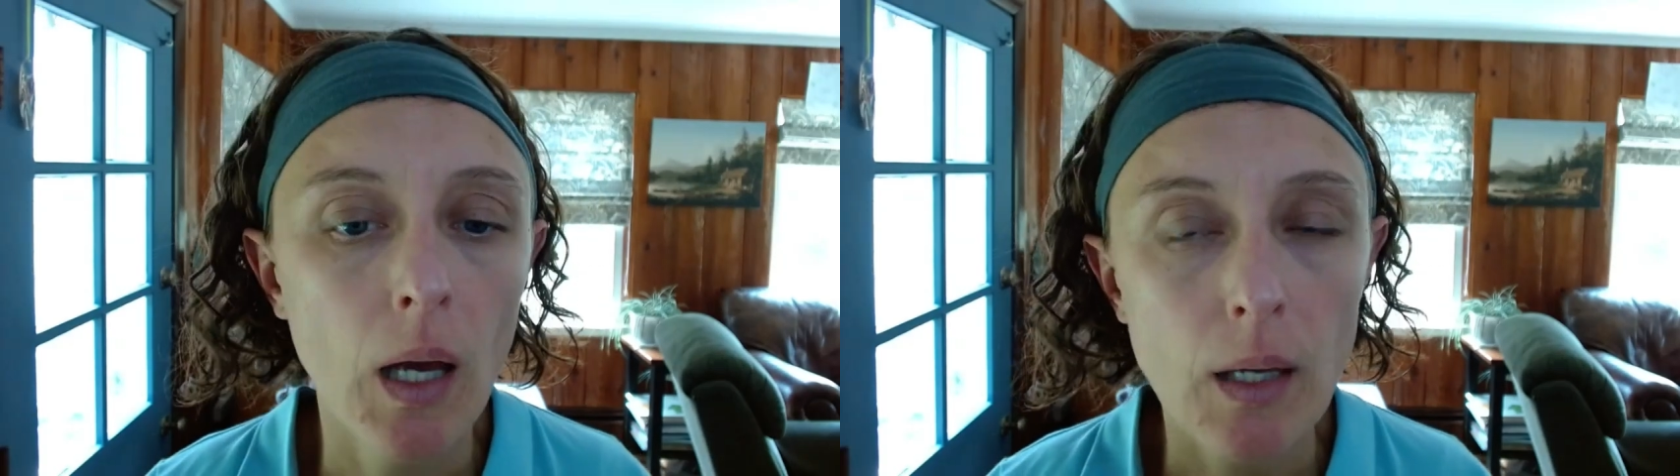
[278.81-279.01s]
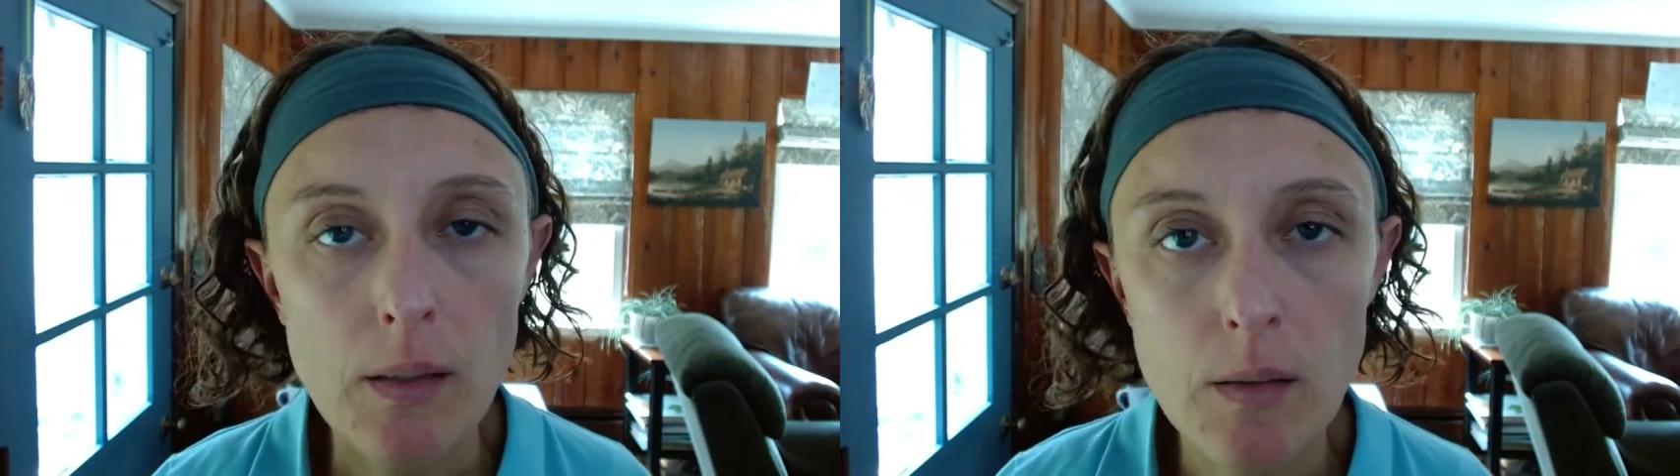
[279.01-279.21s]

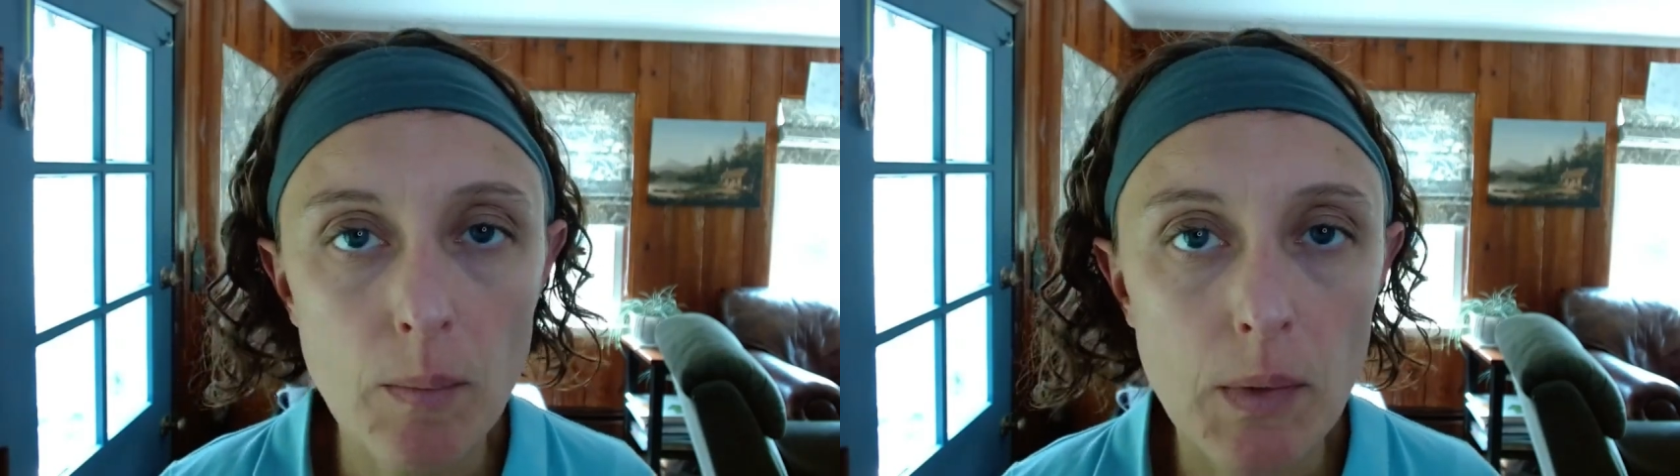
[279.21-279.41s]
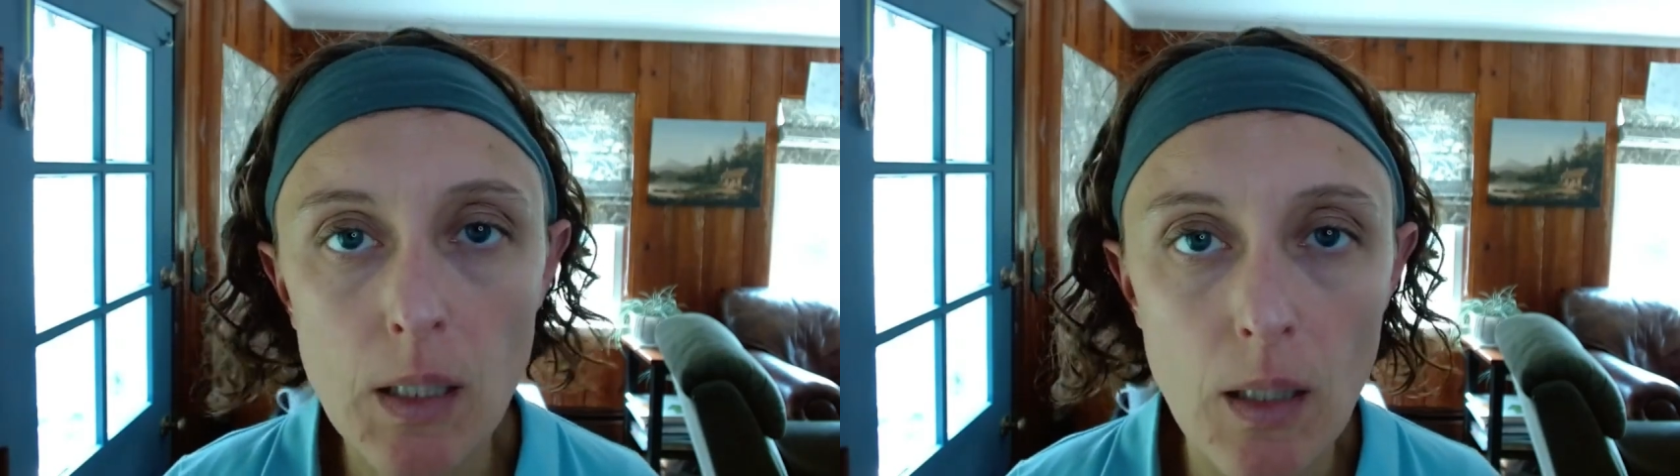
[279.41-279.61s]
It
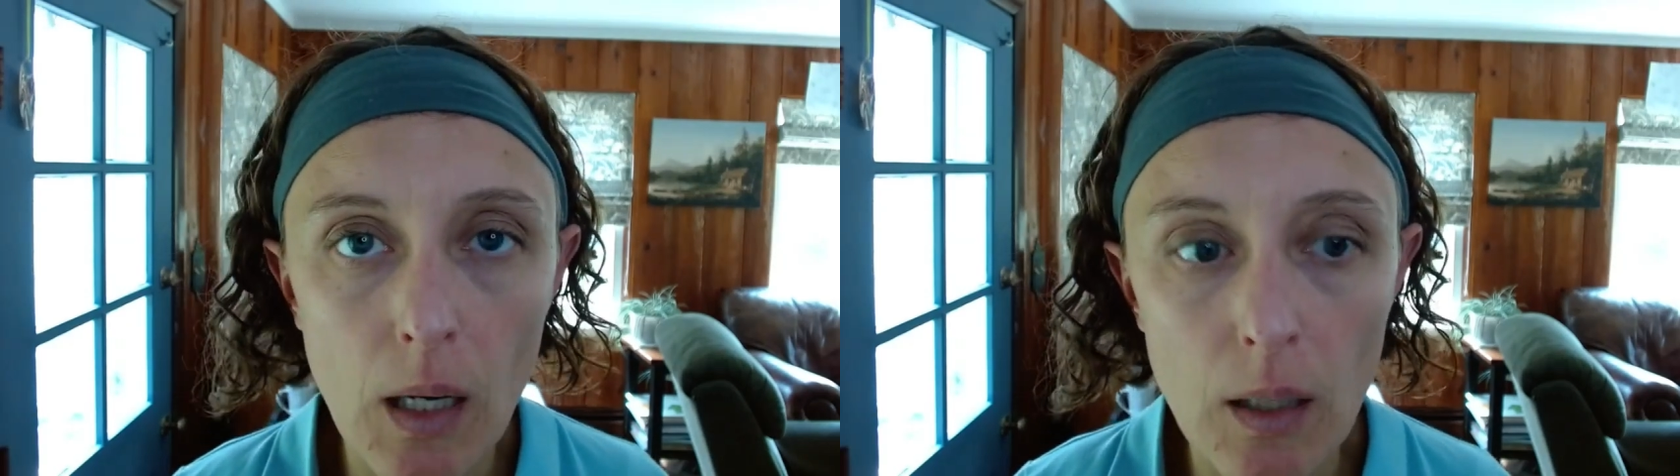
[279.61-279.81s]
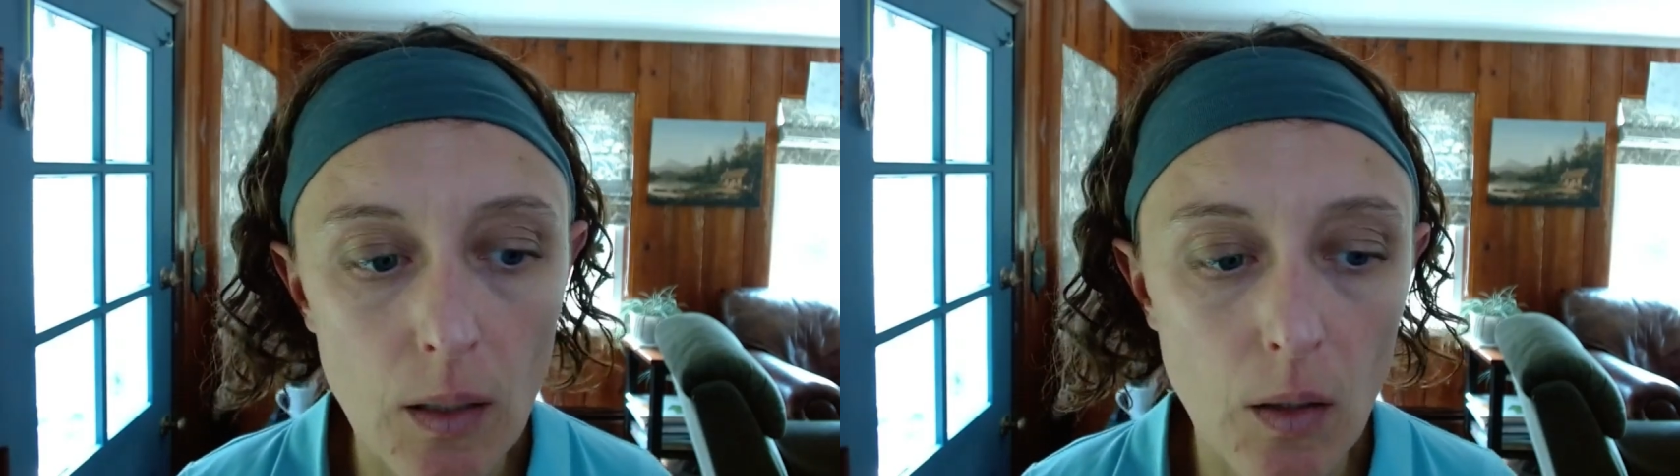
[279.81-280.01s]
doesn't mean
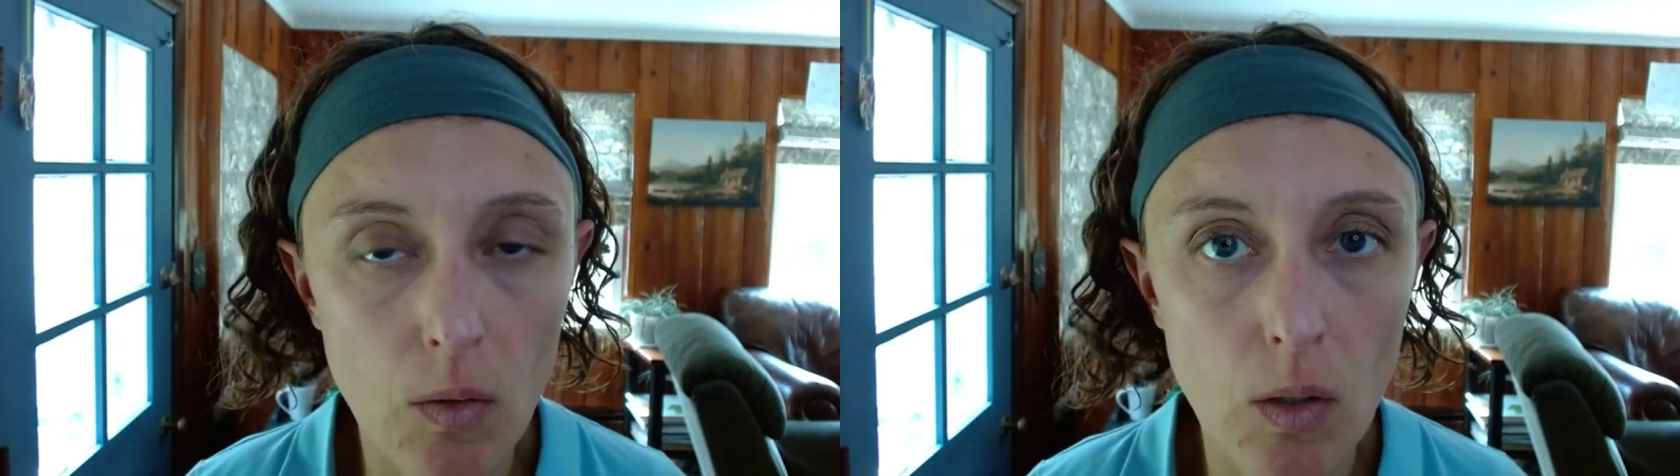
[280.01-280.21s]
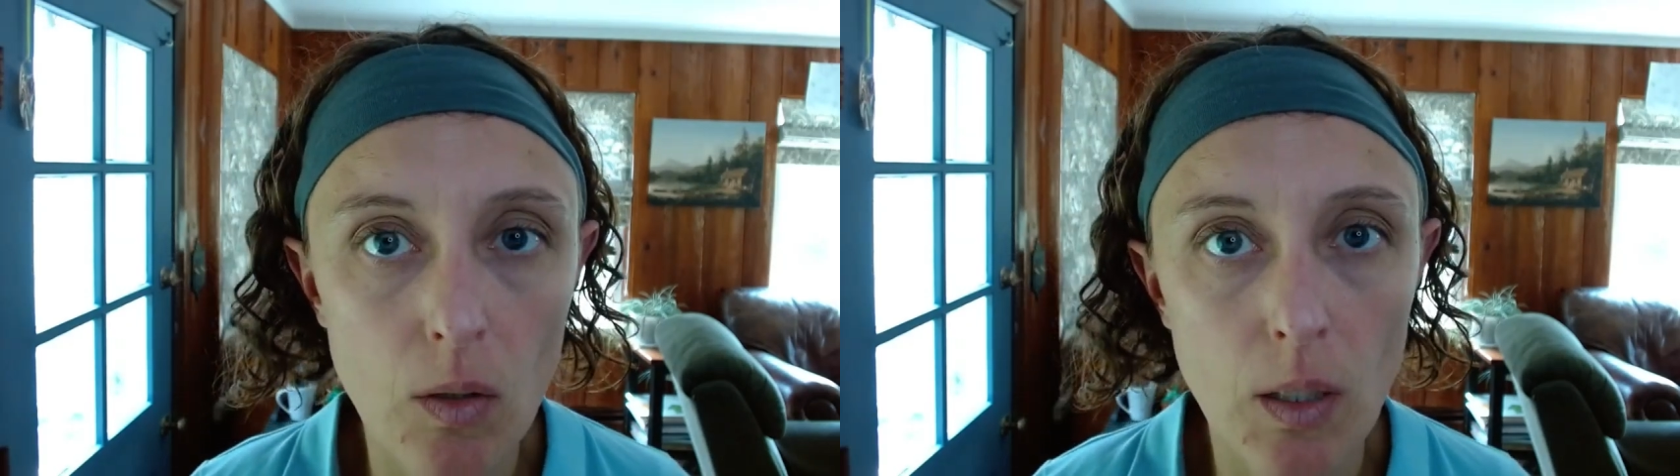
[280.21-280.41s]
that,
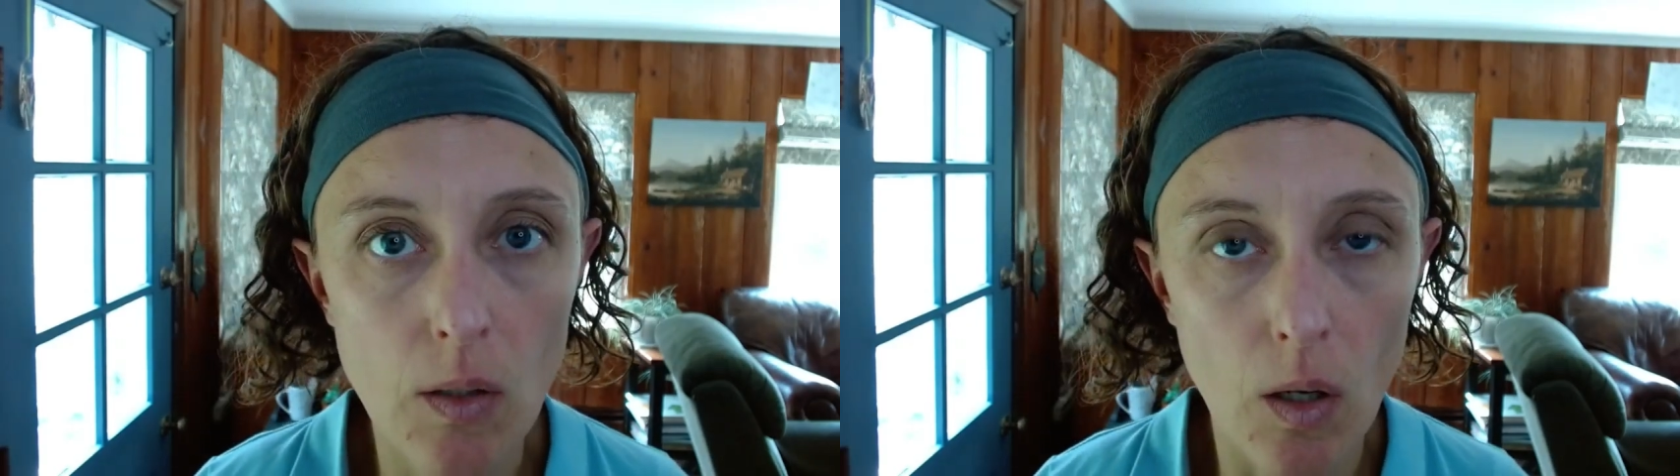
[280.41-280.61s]
it's